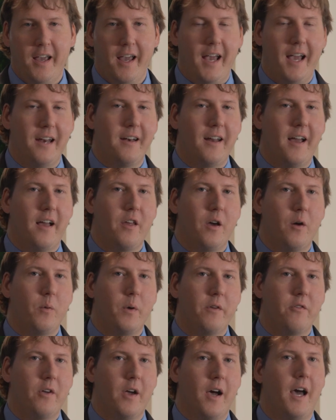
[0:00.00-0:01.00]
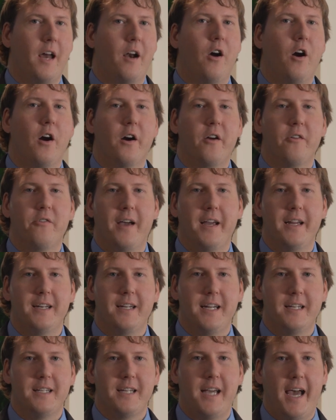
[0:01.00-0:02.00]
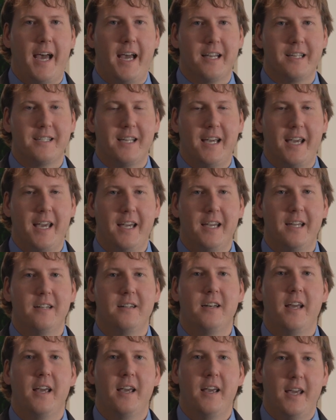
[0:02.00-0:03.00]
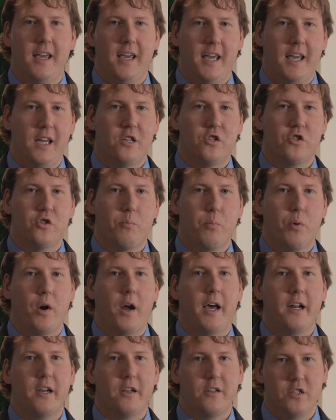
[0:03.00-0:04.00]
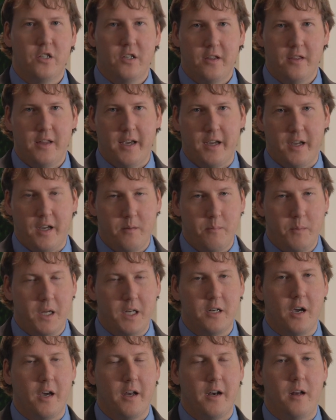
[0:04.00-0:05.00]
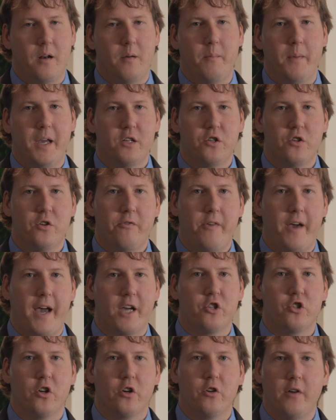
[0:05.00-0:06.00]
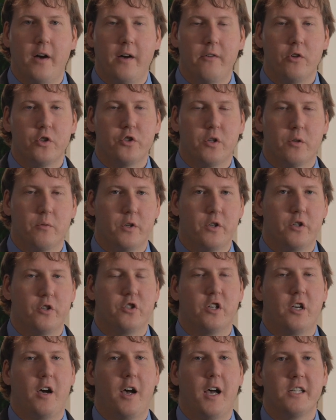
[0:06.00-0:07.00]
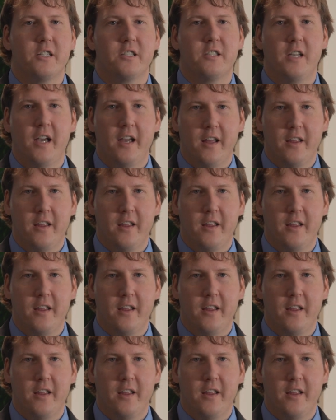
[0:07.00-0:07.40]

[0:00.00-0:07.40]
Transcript: And now that we've got RFID tags in each product that can be done at a manufacturer level to reduce costs,